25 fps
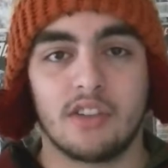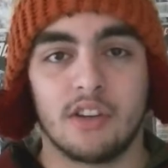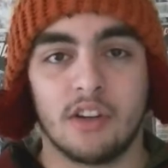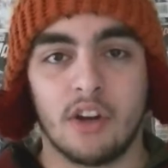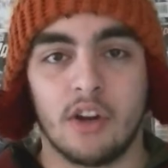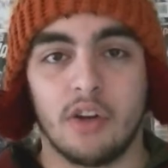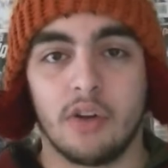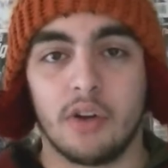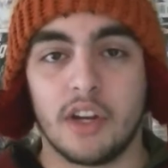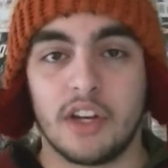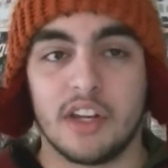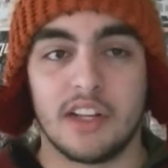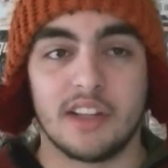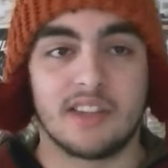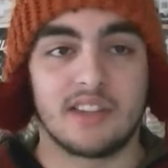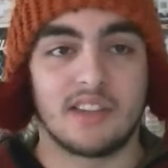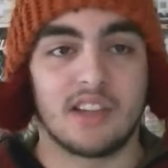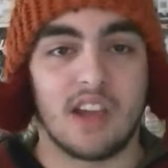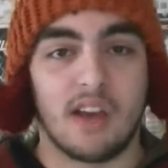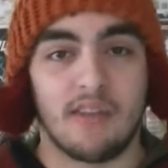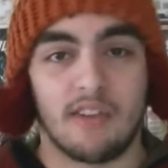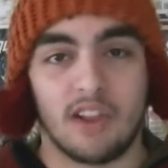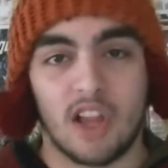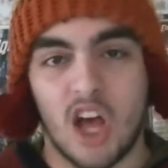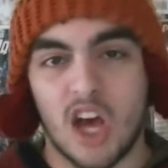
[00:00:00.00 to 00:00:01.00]
You know, he did
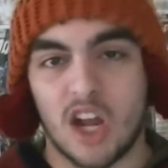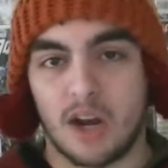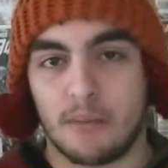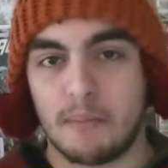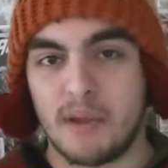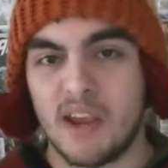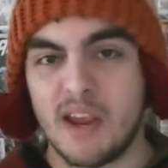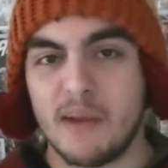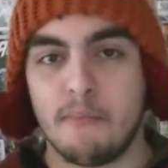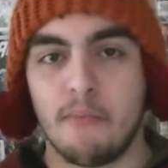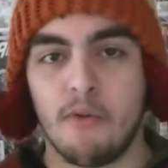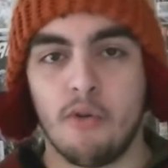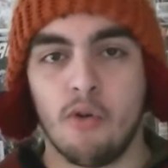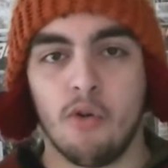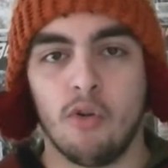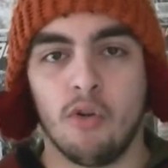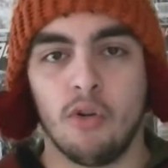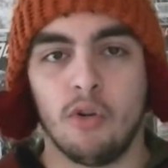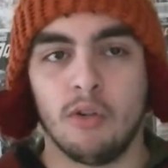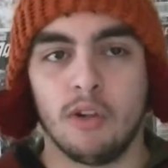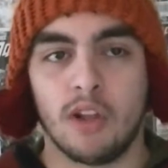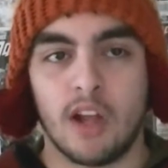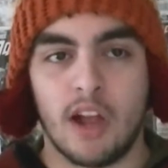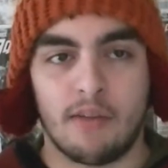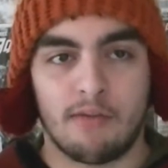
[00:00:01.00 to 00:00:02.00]
save a lot of
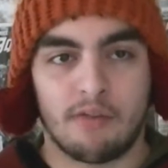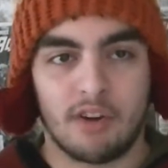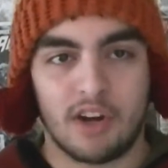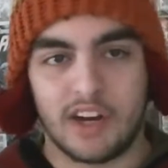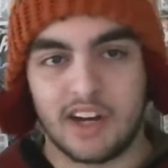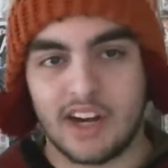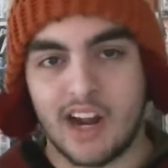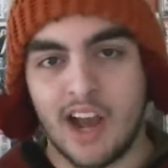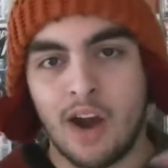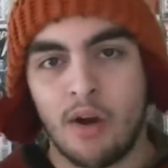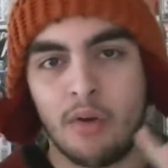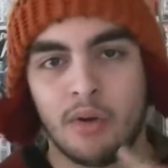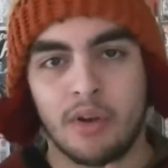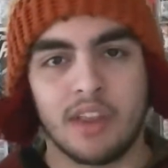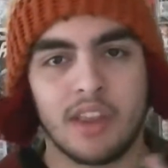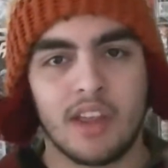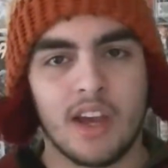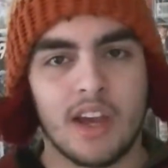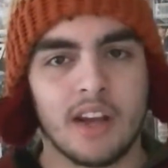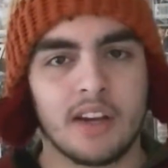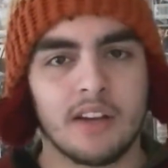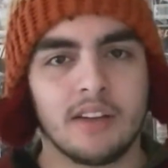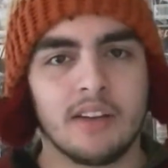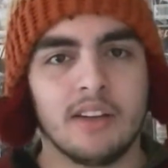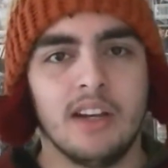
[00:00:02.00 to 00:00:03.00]
people every now and
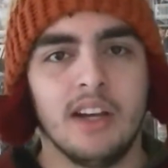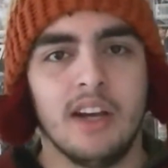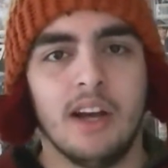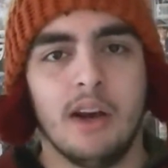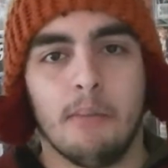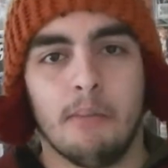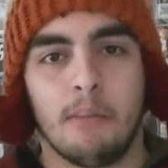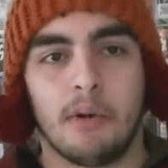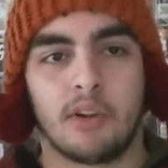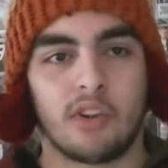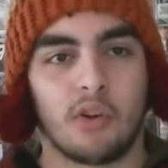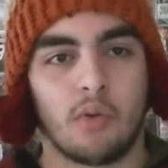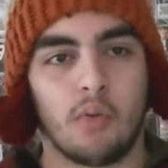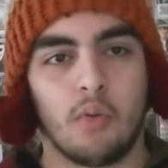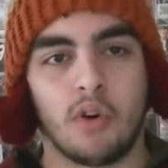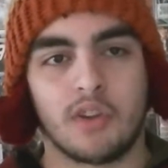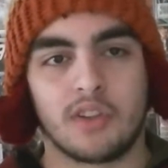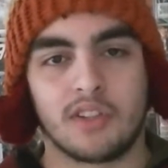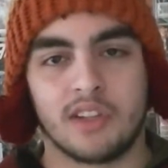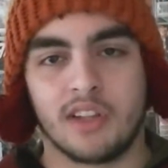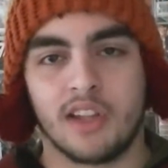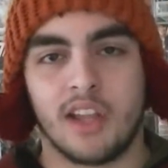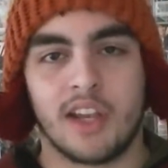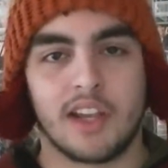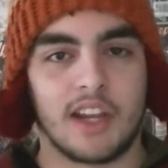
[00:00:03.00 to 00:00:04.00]
then, but there
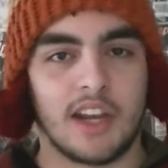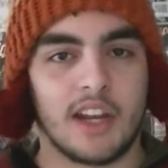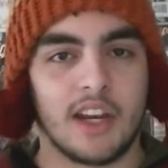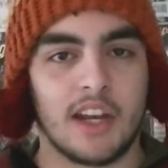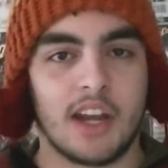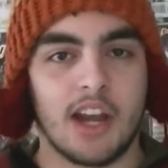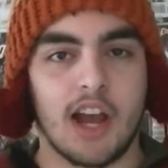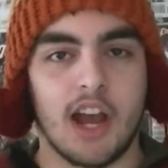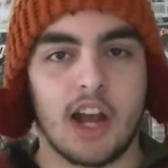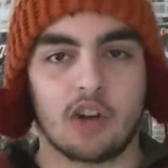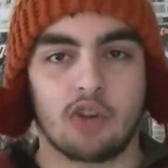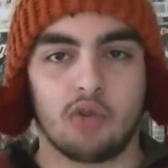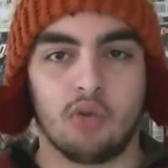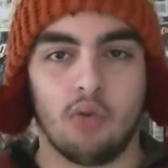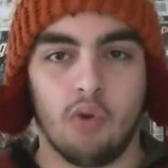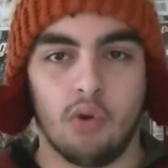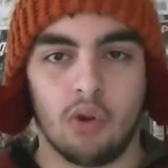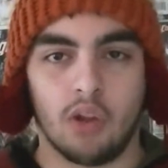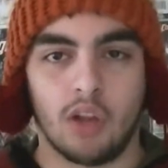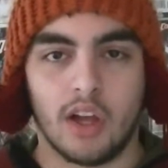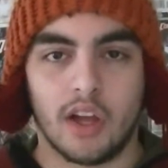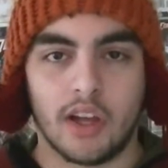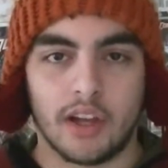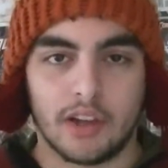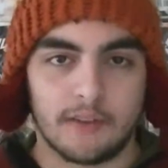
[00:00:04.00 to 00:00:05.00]
wasn't, like, any
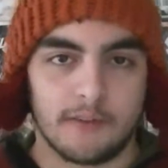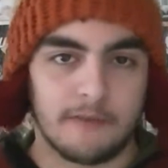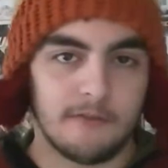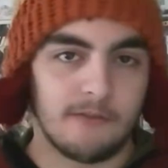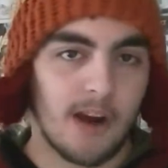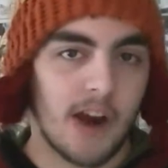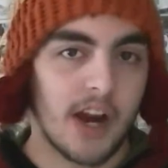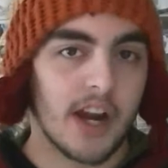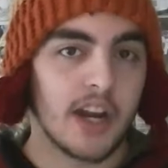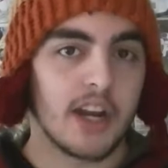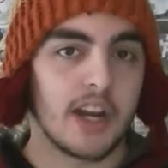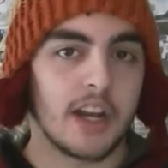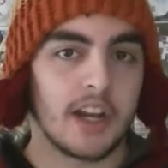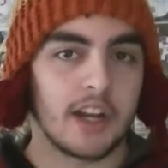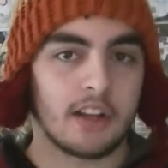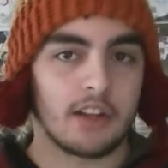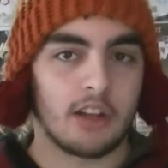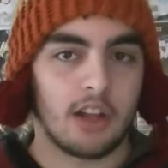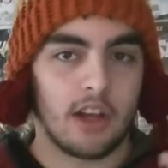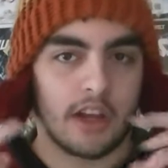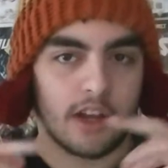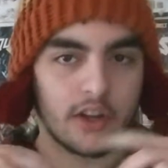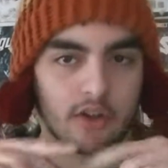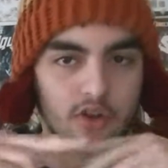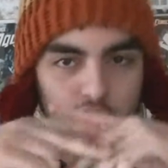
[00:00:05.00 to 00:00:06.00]
actual, like, fighting,
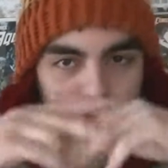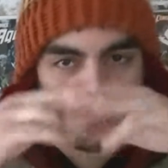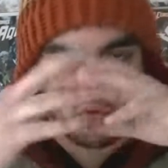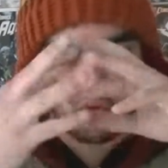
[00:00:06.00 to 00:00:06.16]
like,